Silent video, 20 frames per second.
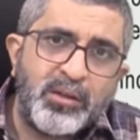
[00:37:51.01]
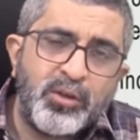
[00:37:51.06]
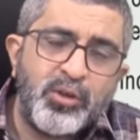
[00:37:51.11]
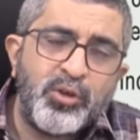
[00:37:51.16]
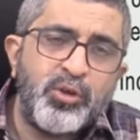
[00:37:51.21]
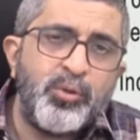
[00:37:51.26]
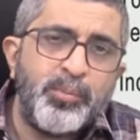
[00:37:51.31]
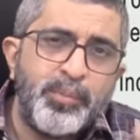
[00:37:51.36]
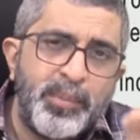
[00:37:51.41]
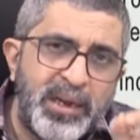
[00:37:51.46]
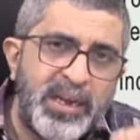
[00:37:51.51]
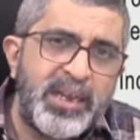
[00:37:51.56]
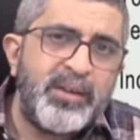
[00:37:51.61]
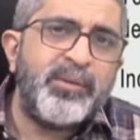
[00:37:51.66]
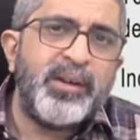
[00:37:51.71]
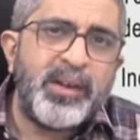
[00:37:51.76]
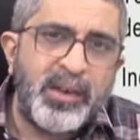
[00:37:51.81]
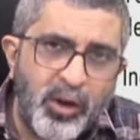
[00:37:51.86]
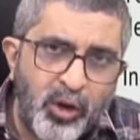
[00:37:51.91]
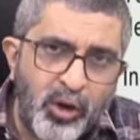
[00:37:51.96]
You believe
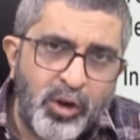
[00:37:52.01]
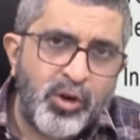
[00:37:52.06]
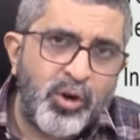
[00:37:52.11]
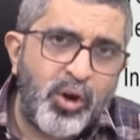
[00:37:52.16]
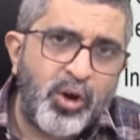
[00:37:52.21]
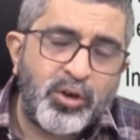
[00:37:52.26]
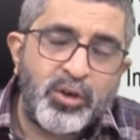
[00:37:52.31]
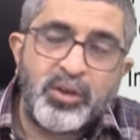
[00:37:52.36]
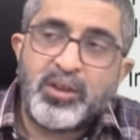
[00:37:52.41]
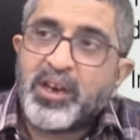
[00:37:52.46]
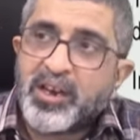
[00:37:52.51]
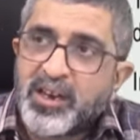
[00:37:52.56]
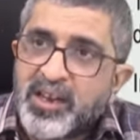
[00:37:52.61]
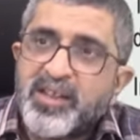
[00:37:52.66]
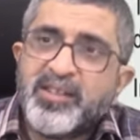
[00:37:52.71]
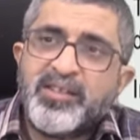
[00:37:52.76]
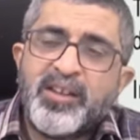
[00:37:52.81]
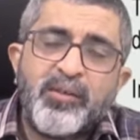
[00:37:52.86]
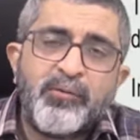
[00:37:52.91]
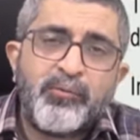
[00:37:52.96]
it or not, the
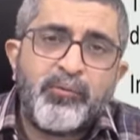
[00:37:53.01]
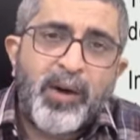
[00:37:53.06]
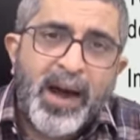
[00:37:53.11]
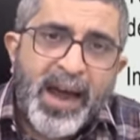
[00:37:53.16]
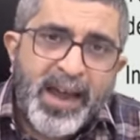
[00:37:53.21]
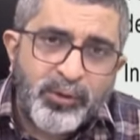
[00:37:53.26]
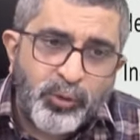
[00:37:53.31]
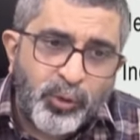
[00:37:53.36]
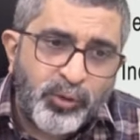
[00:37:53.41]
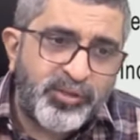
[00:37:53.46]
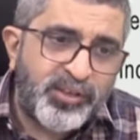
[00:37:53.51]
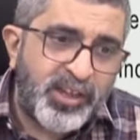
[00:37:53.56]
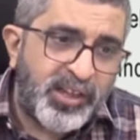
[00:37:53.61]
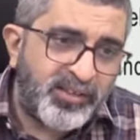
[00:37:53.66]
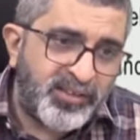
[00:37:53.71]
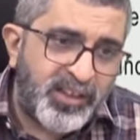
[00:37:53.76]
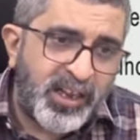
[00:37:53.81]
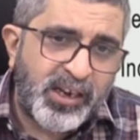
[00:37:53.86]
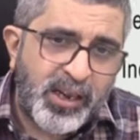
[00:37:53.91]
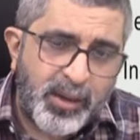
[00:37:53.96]
reason why those
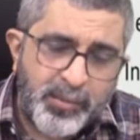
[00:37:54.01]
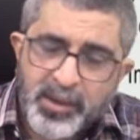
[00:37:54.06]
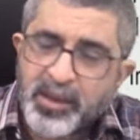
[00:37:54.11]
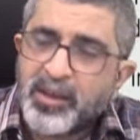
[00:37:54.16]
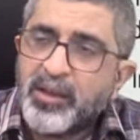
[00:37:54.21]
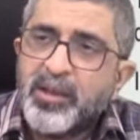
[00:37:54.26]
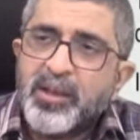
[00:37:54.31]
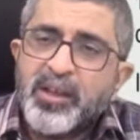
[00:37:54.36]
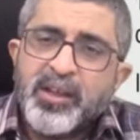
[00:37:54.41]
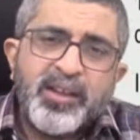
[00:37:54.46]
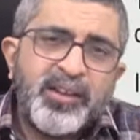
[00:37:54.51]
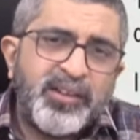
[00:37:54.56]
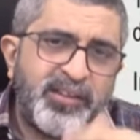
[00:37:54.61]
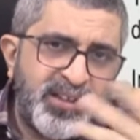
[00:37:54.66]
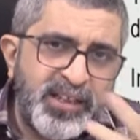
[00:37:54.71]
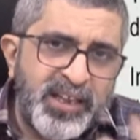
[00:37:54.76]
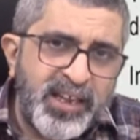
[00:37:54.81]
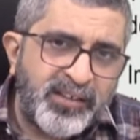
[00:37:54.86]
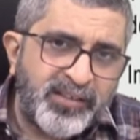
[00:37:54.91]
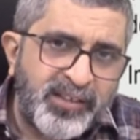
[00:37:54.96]
things are coming,
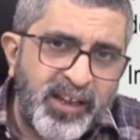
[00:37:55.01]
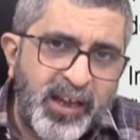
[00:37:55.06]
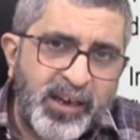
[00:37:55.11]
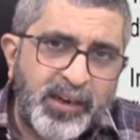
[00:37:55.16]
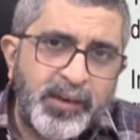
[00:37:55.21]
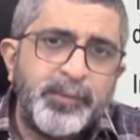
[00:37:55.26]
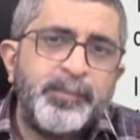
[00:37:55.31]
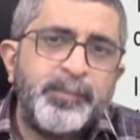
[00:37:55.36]
C S R,